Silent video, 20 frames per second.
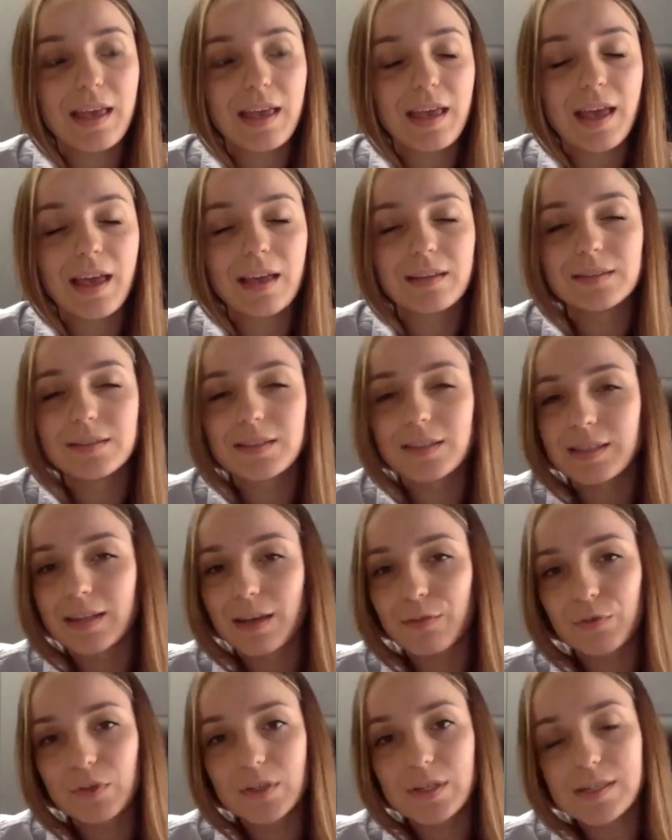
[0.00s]
And in
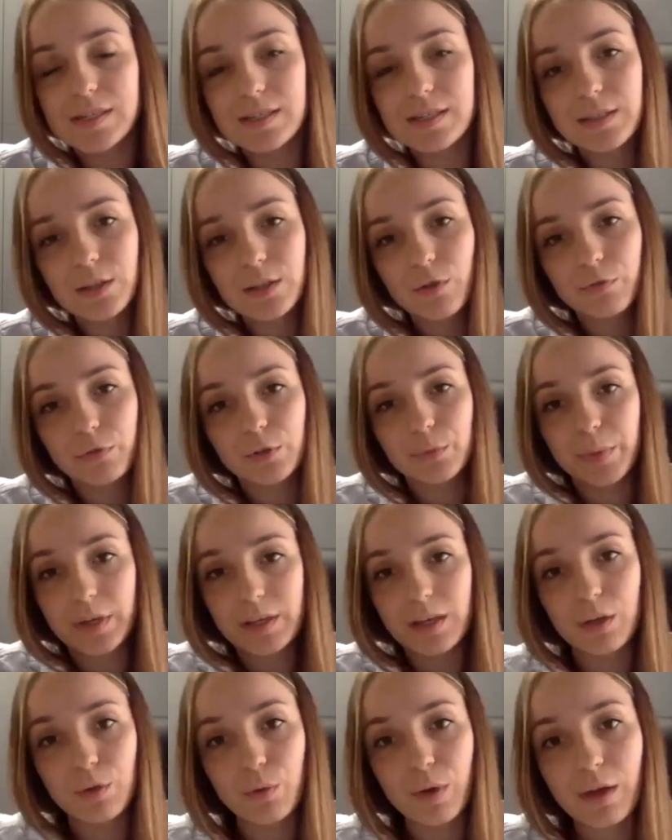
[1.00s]
every city of
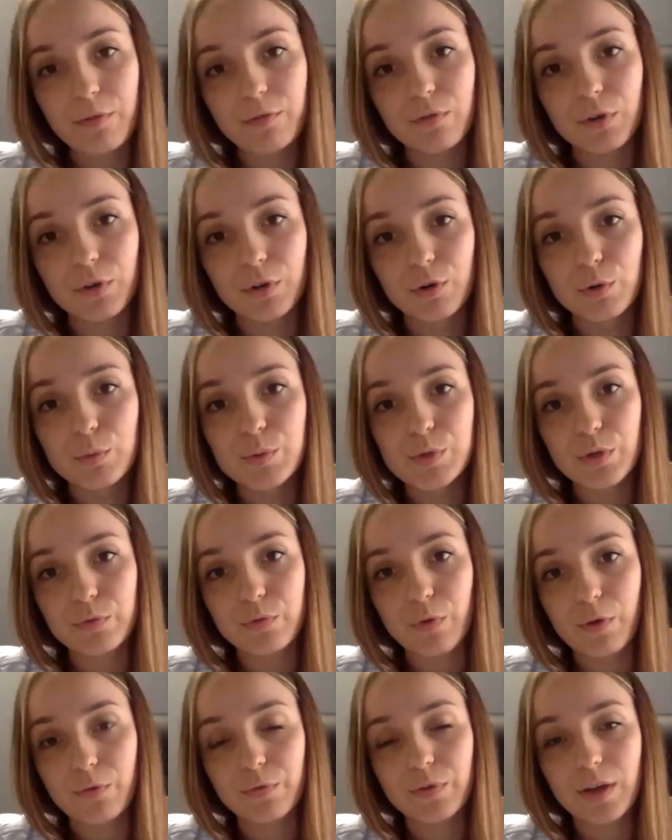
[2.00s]
Albania, you have groups
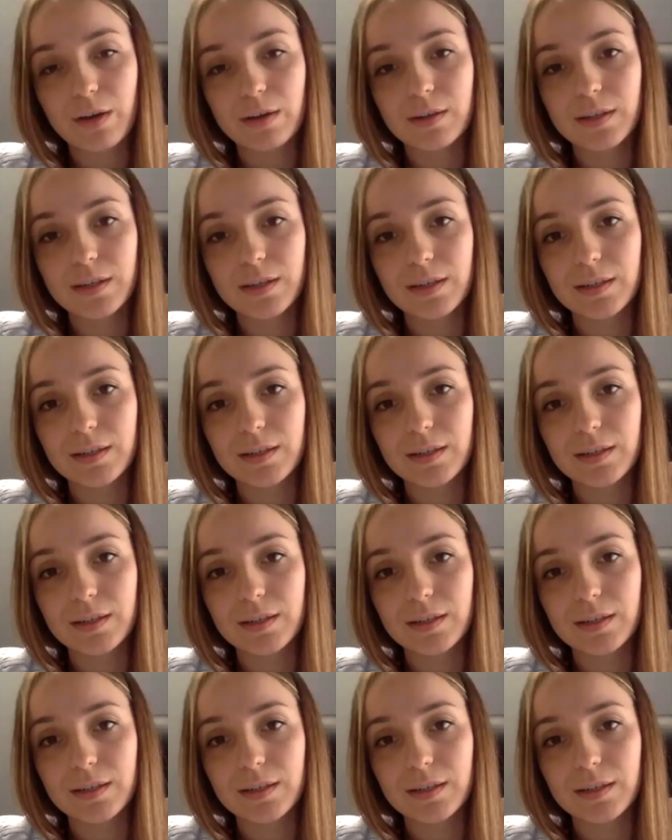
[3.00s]
of young